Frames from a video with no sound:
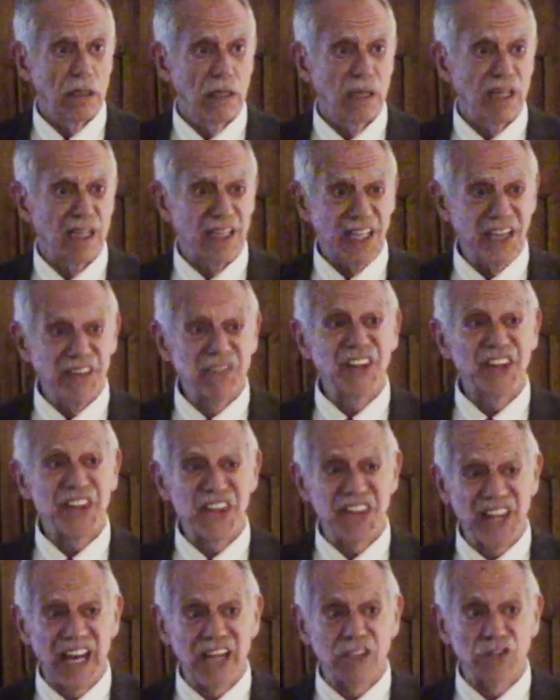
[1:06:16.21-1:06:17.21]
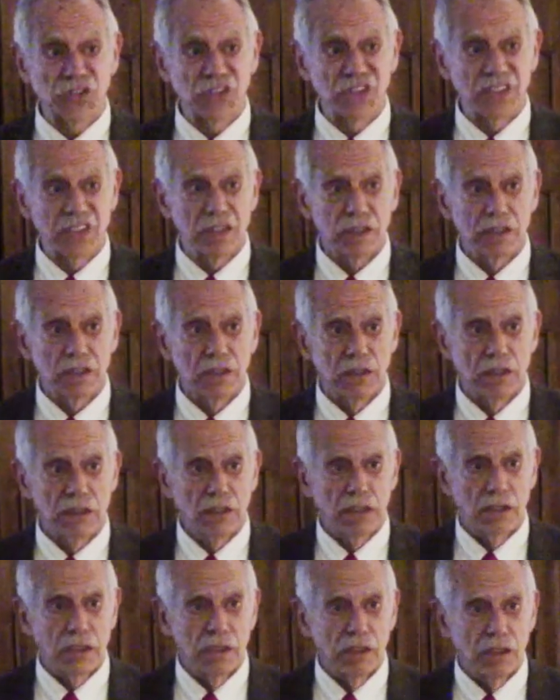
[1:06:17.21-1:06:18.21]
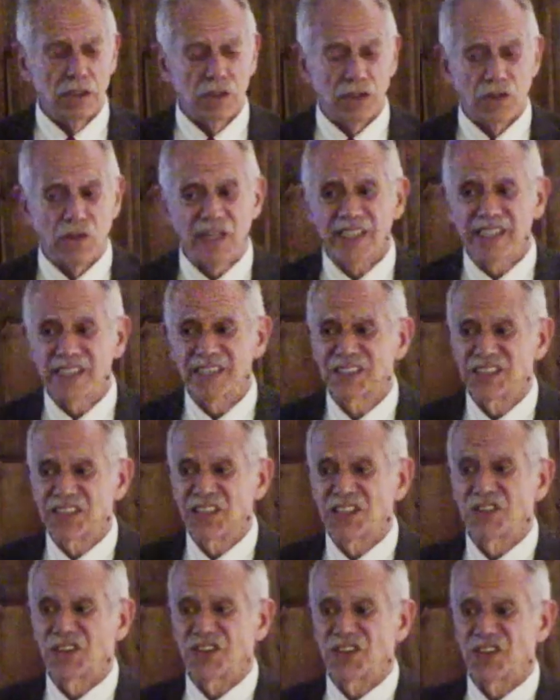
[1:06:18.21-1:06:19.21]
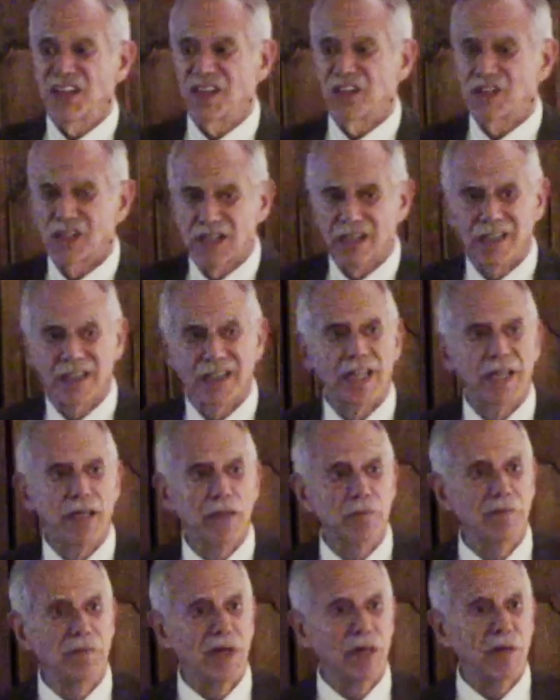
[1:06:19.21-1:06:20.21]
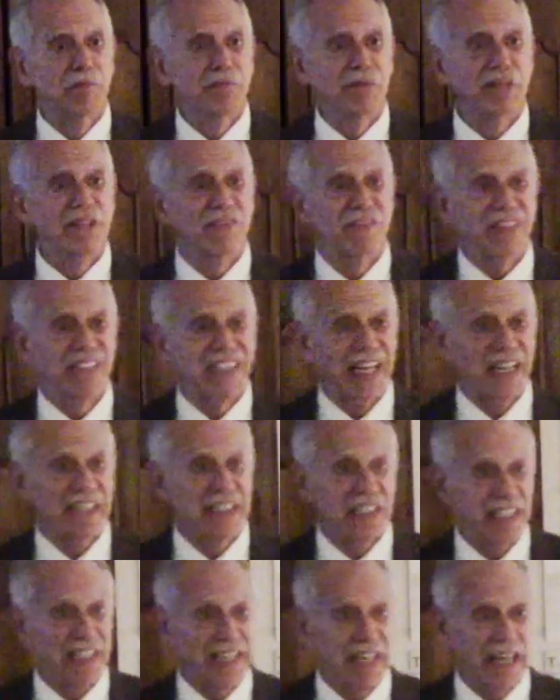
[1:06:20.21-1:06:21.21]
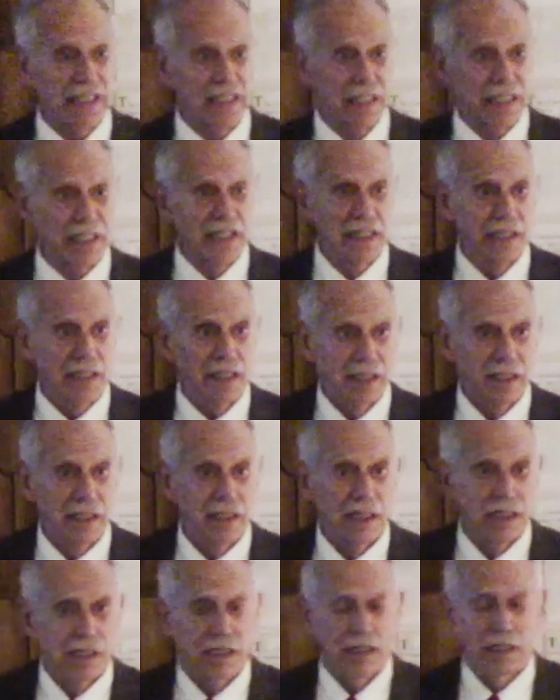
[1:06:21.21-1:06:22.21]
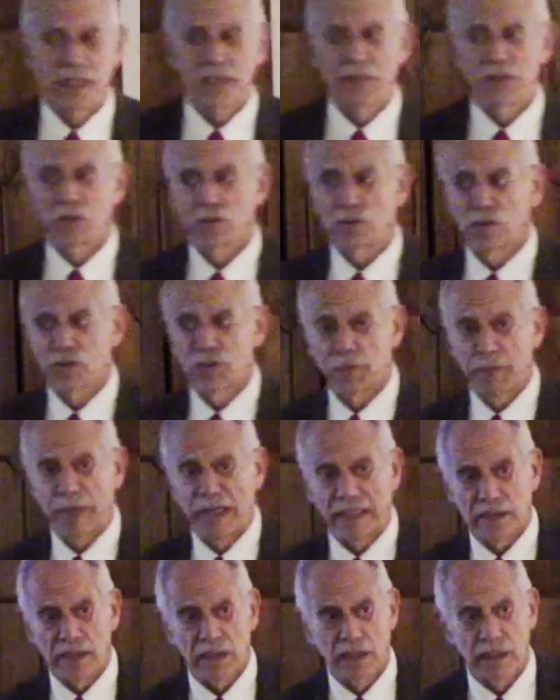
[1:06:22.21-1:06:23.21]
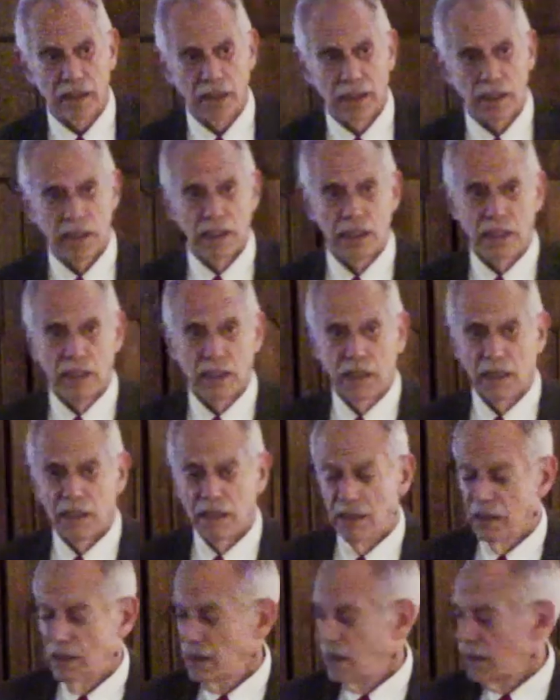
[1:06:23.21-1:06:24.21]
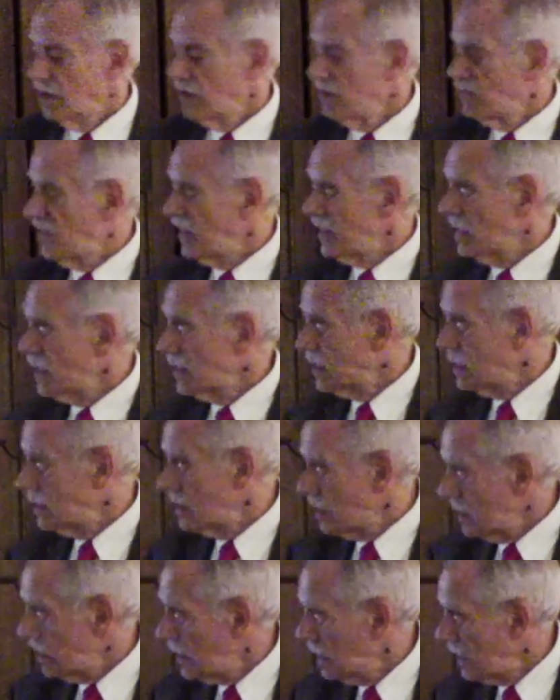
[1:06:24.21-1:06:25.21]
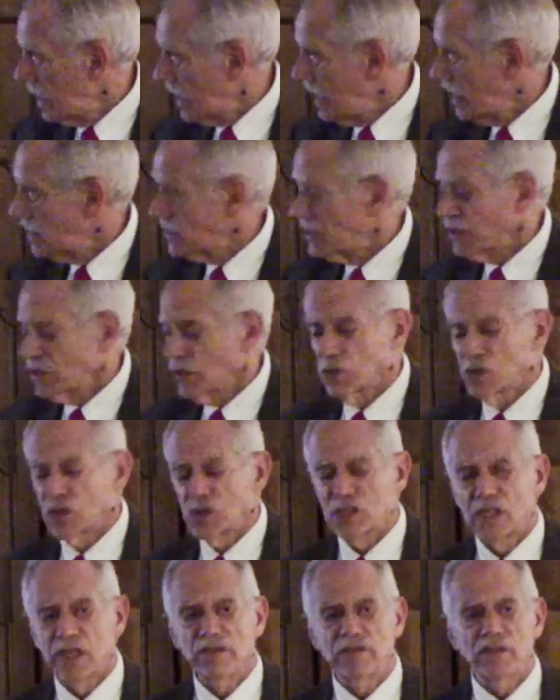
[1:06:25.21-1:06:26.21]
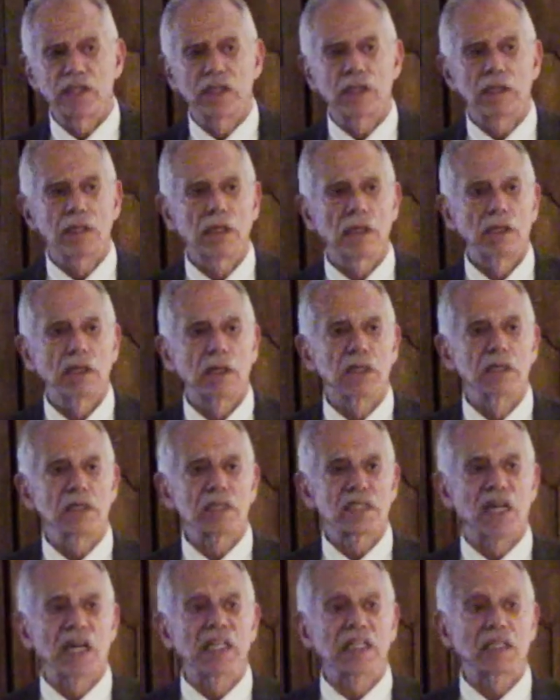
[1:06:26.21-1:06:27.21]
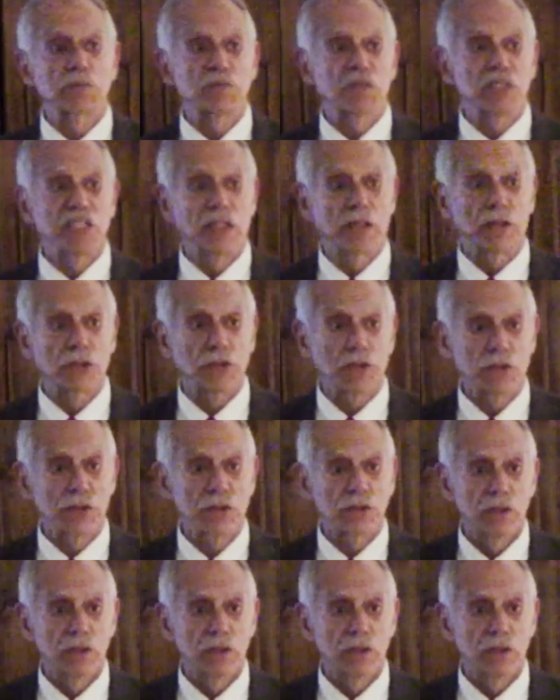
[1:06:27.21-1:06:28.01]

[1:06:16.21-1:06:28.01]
11,000. So I consider their claim a bit of a technicality, and I don't respect it. Finland has those seven asylum seekers